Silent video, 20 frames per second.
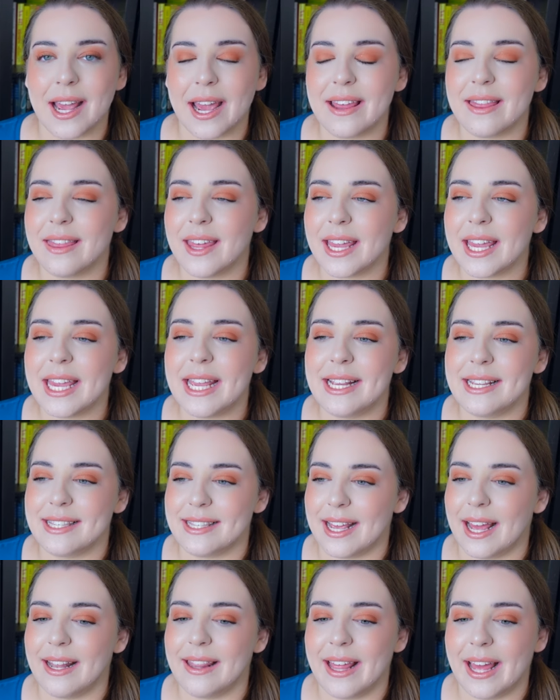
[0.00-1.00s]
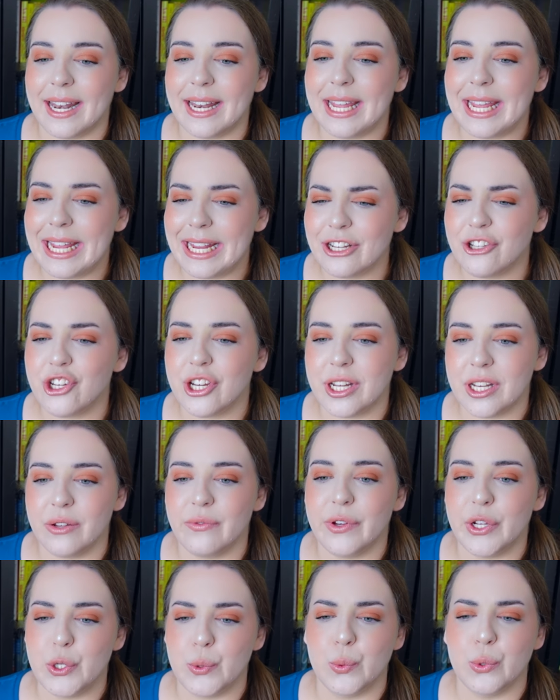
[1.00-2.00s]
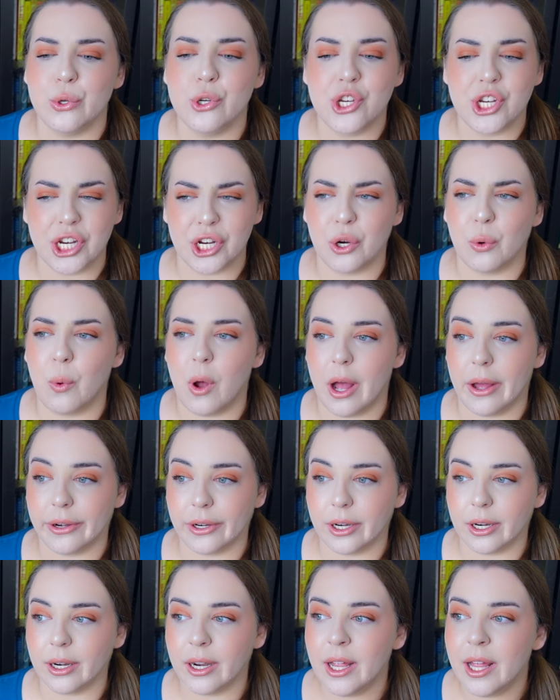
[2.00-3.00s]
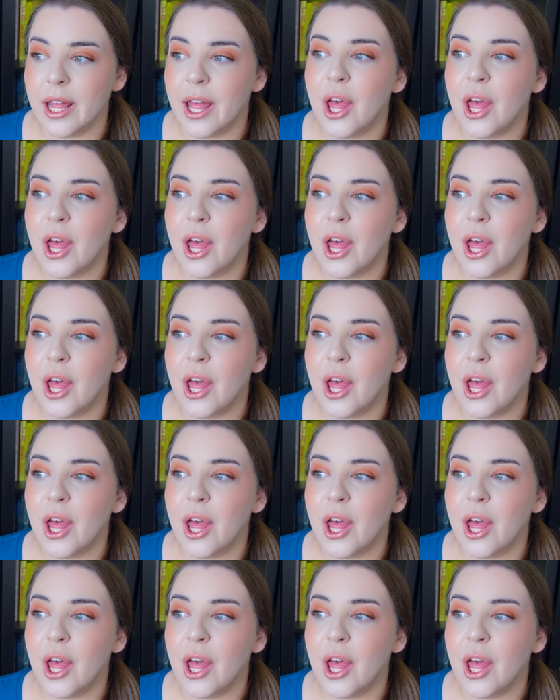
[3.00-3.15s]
I think he said that each individual shearwater